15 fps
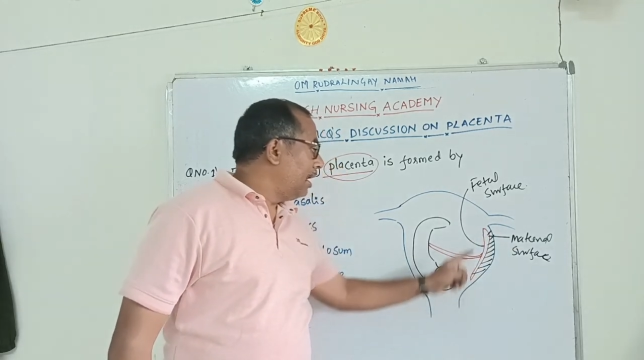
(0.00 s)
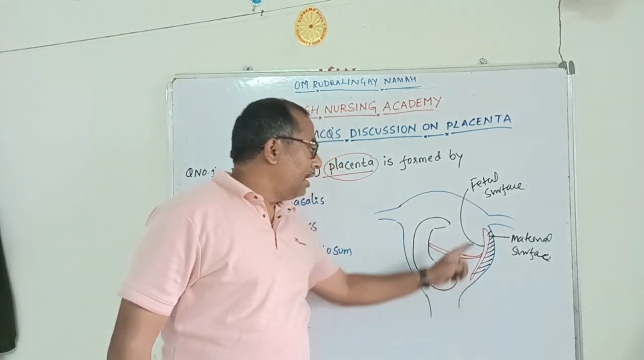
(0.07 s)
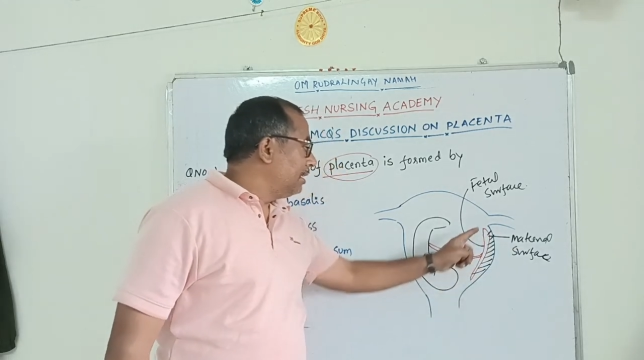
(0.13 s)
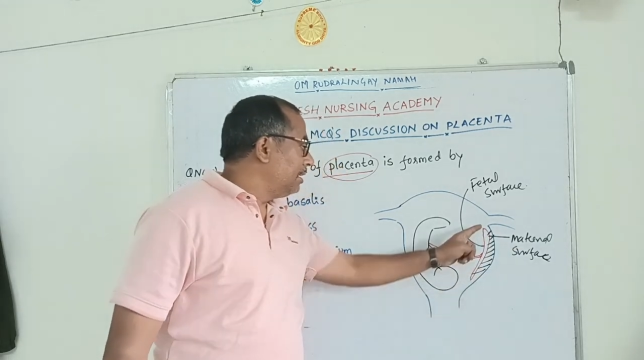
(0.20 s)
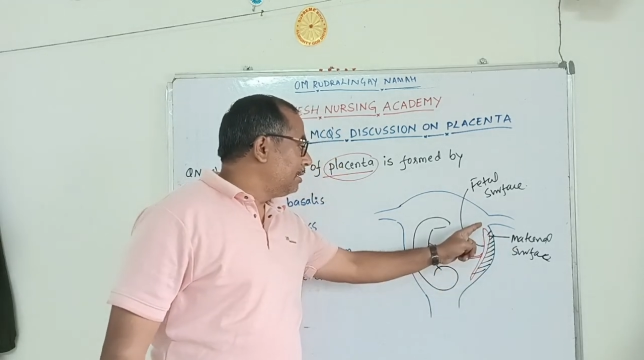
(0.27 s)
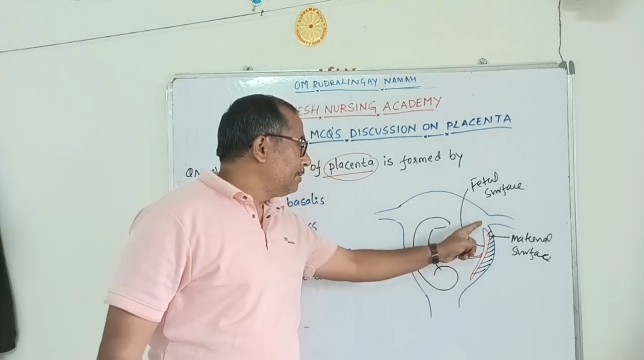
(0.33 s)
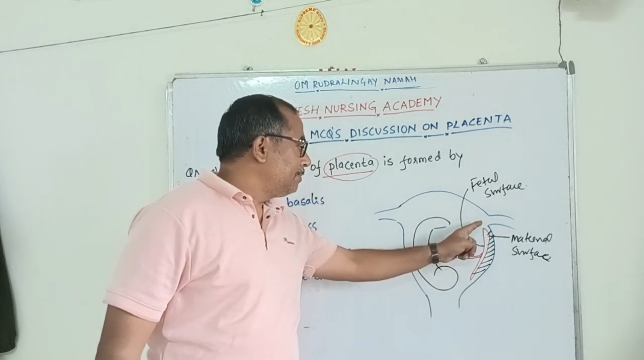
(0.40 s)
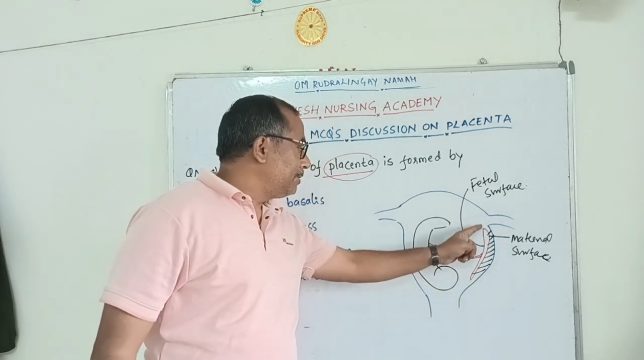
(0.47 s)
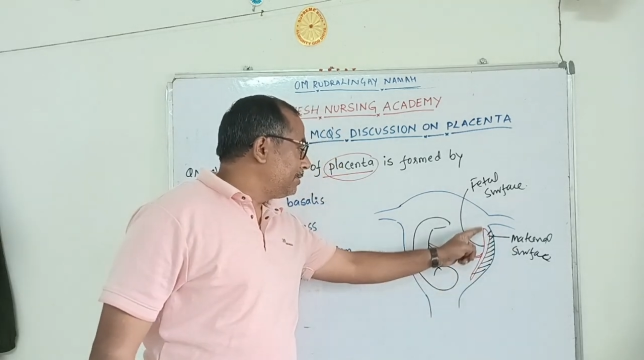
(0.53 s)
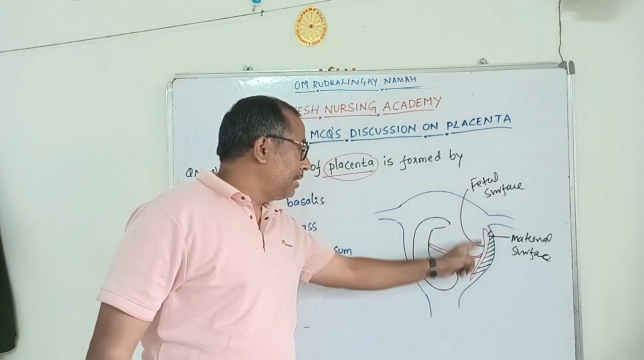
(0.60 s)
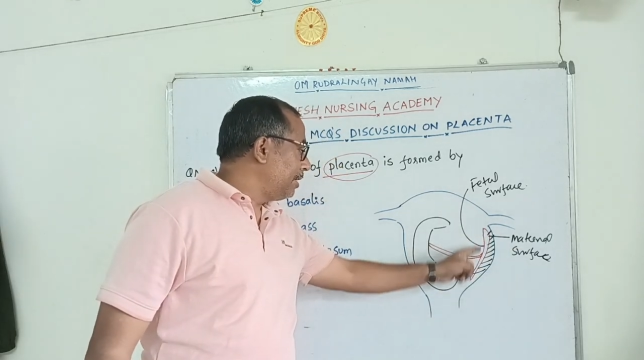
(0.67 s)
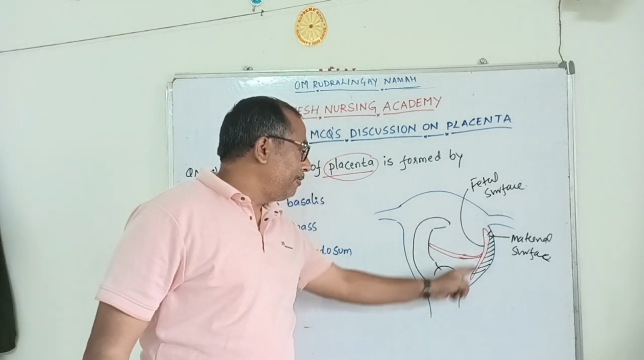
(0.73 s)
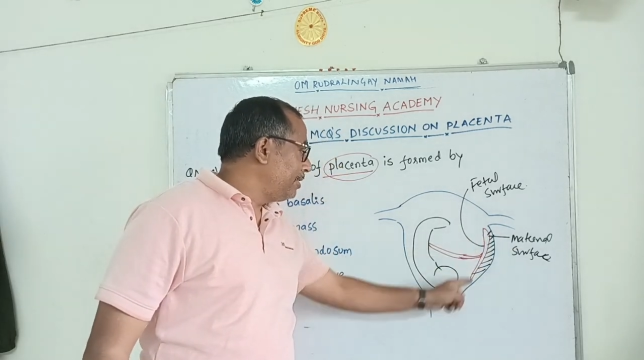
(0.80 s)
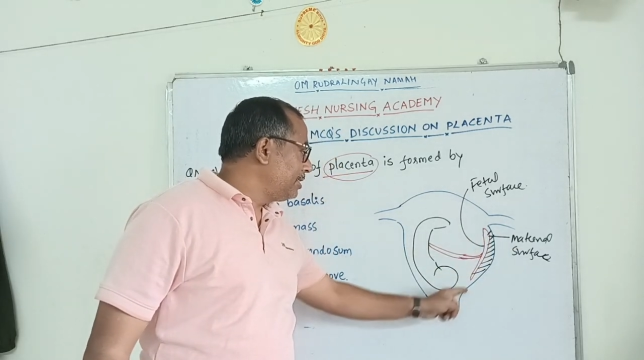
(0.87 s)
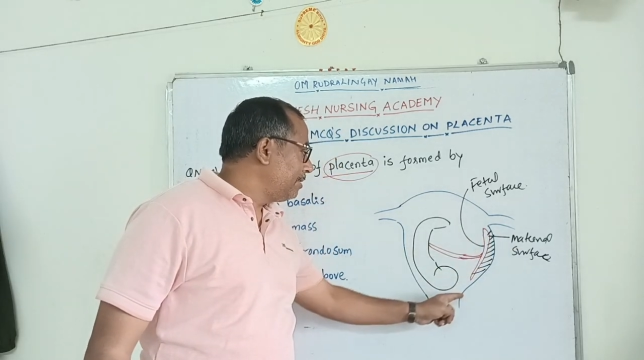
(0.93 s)
And the
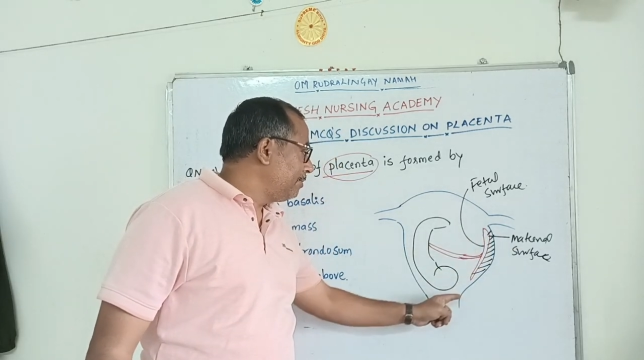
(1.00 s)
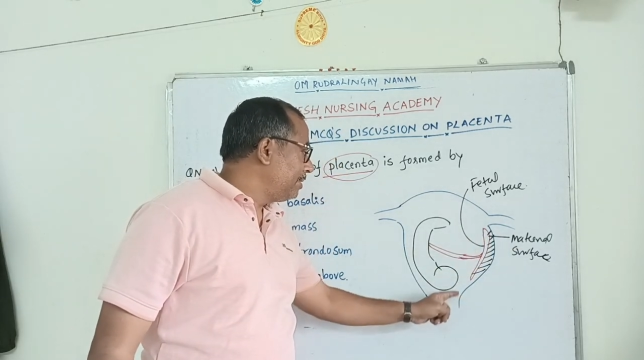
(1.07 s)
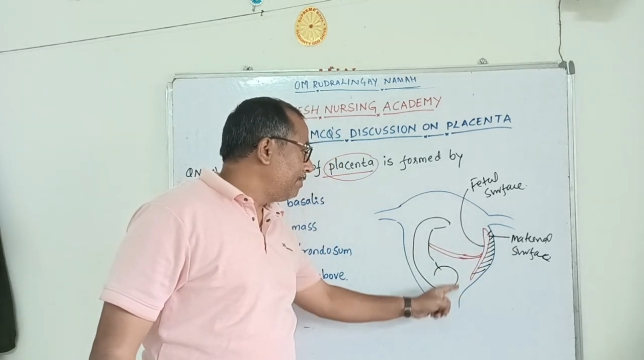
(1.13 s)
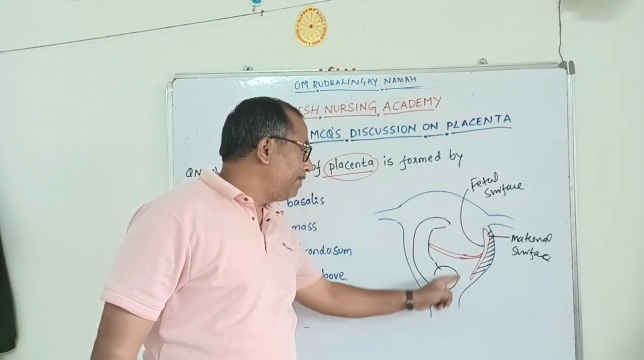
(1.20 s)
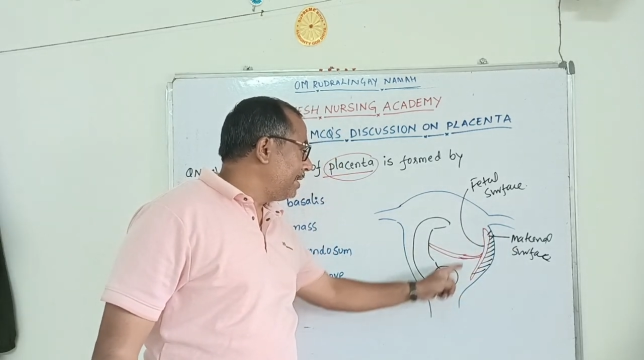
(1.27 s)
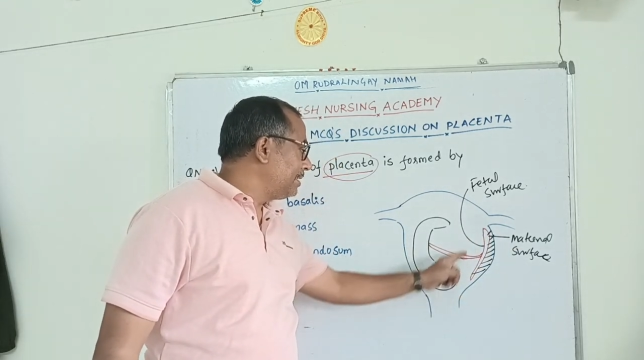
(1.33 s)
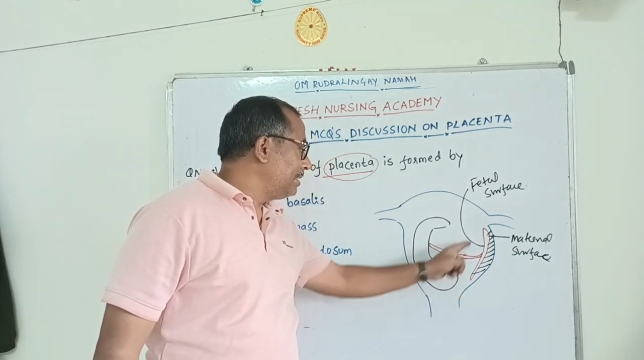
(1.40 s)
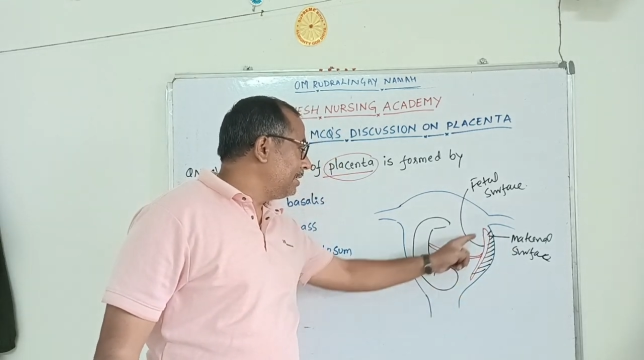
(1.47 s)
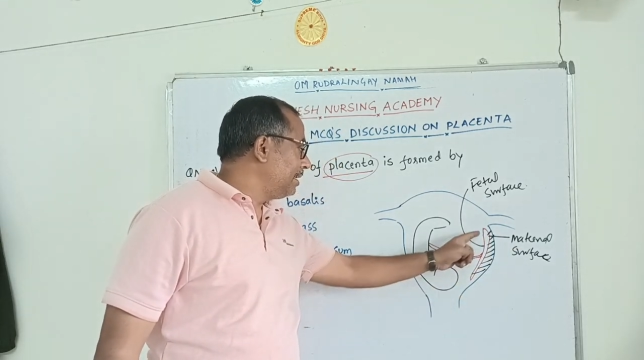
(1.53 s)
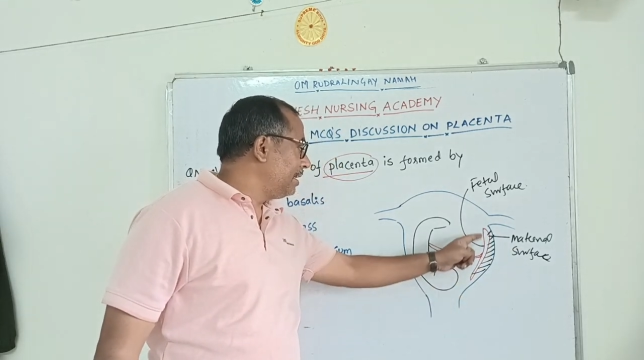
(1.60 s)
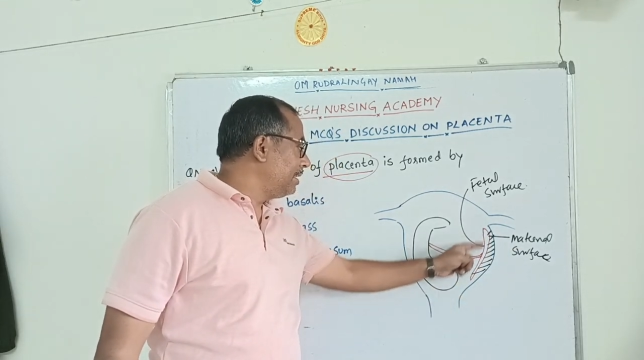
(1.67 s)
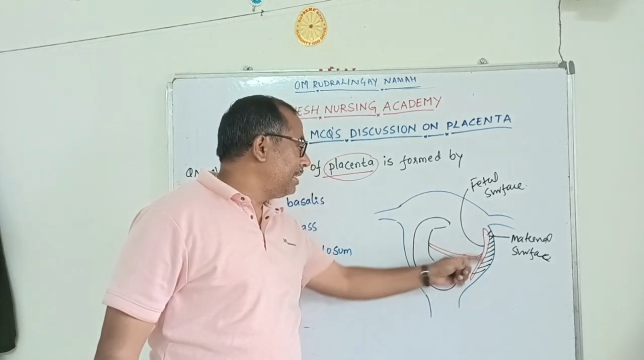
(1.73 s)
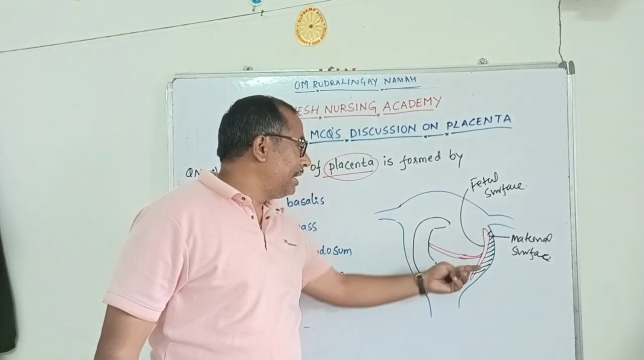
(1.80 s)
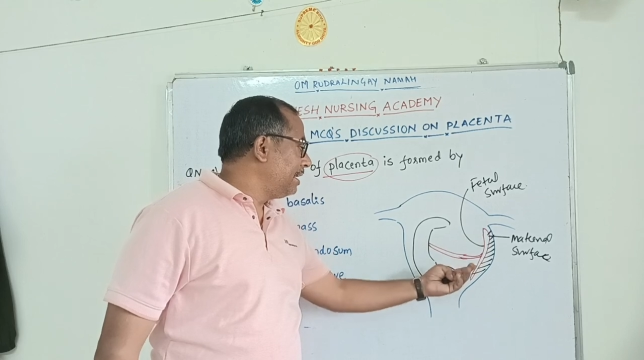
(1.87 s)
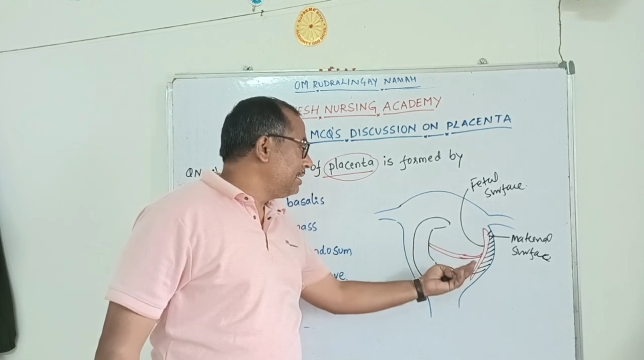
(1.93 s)
surface of the
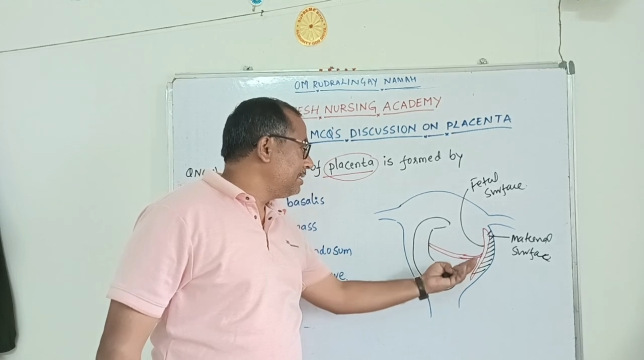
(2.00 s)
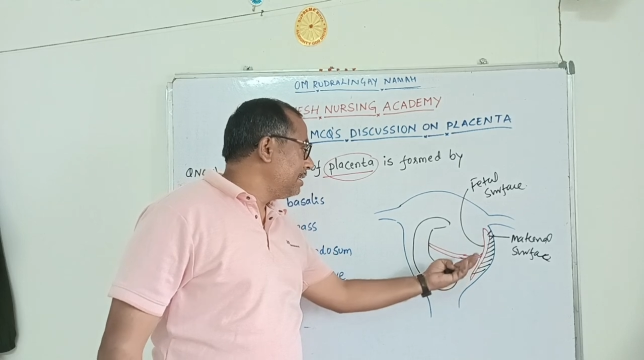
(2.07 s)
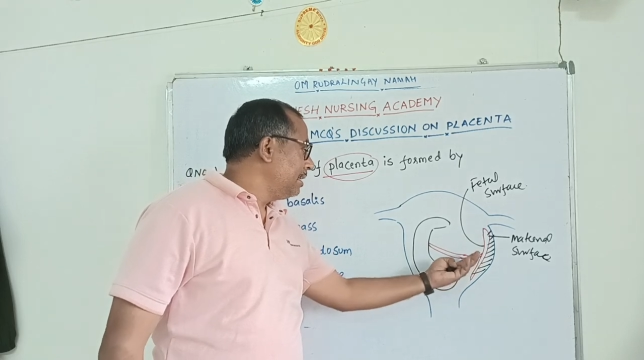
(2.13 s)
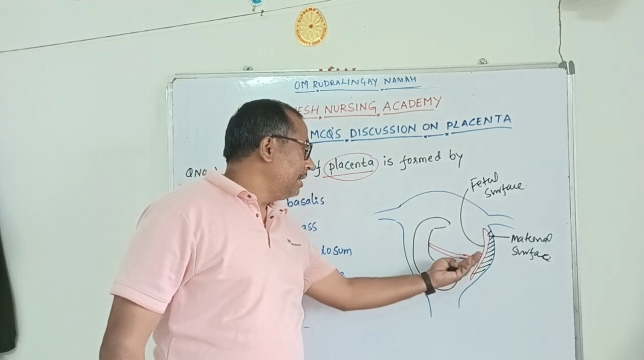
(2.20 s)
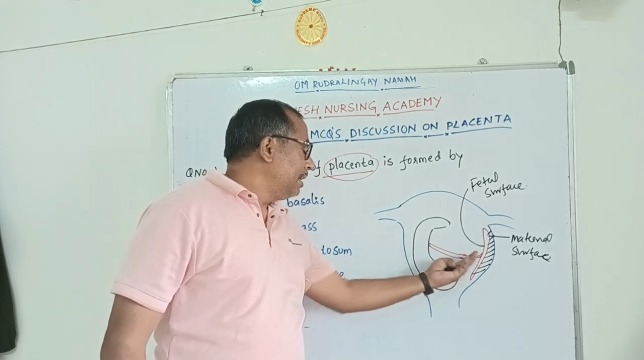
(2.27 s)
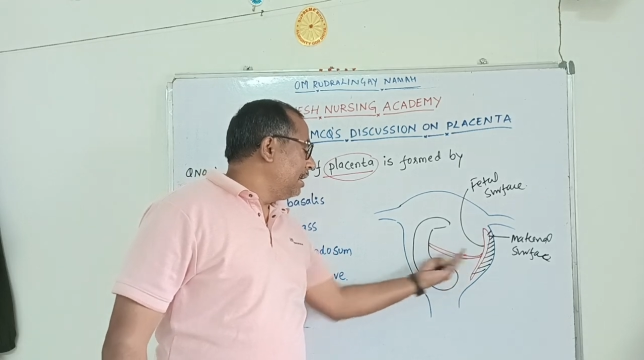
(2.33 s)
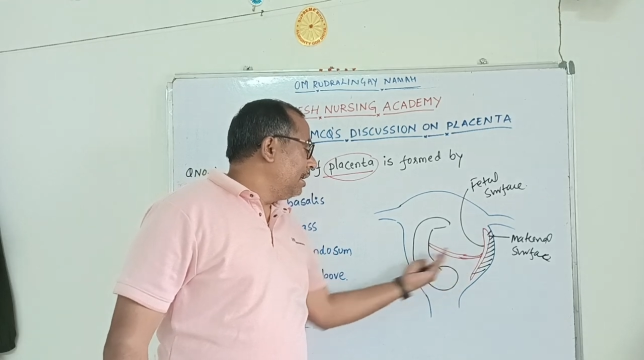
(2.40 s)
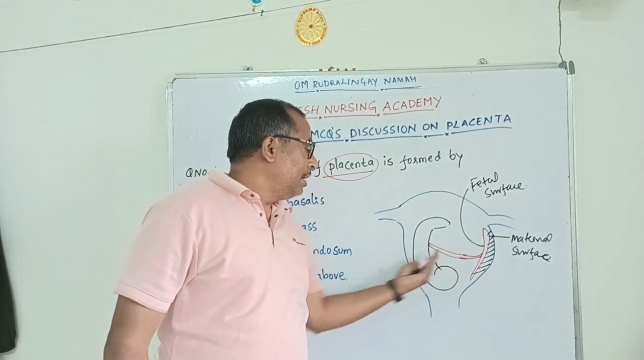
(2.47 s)
placenta, that is,